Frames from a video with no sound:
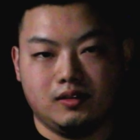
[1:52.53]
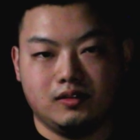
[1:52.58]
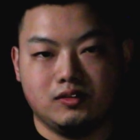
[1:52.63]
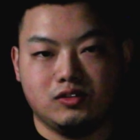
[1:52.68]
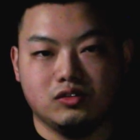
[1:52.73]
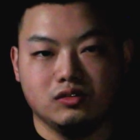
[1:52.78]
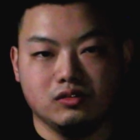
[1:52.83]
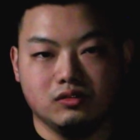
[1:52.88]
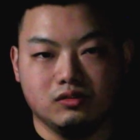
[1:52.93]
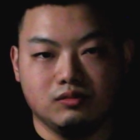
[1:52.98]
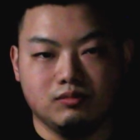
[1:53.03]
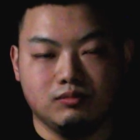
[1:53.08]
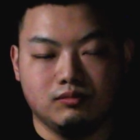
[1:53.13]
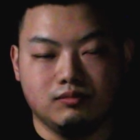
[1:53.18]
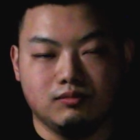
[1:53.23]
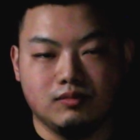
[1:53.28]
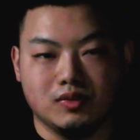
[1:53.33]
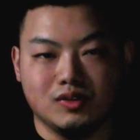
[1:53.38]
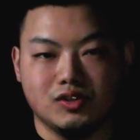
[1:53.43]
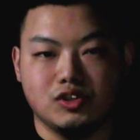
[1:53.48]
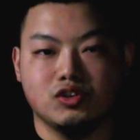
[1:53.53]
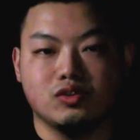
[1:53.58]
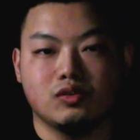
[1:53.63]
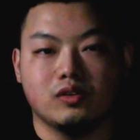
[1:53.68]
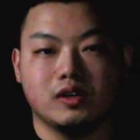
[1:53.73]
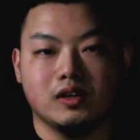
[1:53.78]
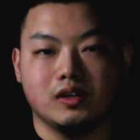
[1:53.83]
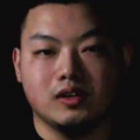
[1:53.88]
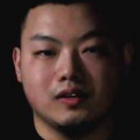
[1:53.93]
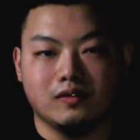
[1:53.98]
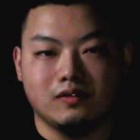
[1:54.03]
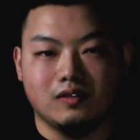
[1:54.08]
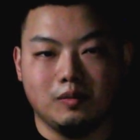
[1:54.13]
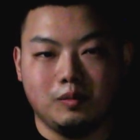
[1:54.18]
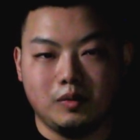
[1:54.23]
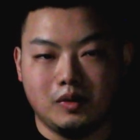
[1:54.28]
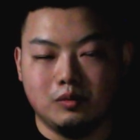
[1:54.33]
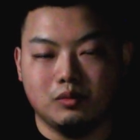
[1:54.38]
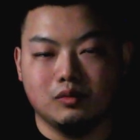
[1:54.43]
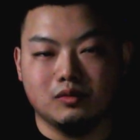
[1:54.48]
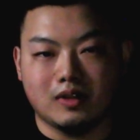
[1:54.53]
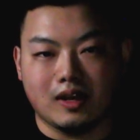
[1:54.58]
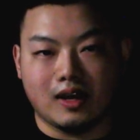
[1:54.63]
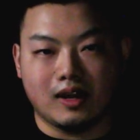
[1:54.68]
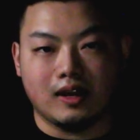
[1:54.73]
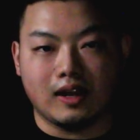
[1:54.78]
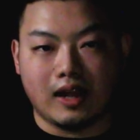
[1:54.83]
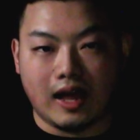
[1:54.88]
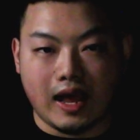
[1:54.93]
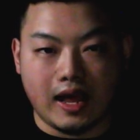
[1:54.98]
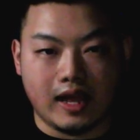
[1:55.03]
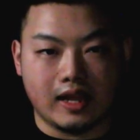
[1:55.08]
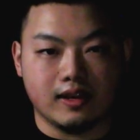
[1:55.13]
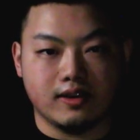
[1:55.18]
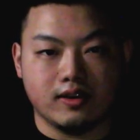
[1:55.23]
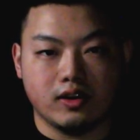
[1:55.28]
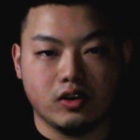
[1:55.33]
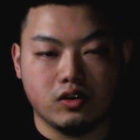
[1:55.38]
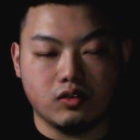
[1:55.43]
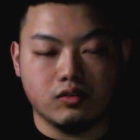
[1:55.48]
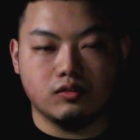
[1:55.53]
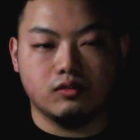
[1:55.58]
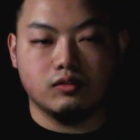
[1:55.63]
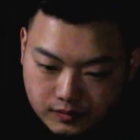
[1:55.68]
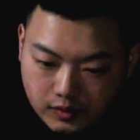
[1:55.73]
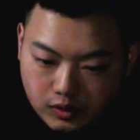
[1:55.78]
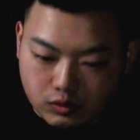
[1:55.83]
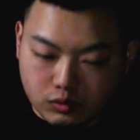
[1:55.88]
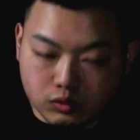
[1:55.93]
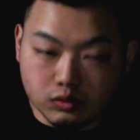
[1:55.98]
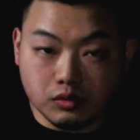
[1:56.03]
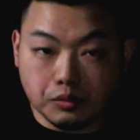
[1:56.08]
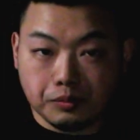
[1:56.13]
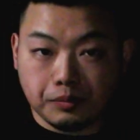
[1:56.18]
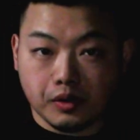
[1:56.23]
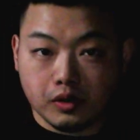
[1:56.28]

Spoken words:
to majority of the people that I know. And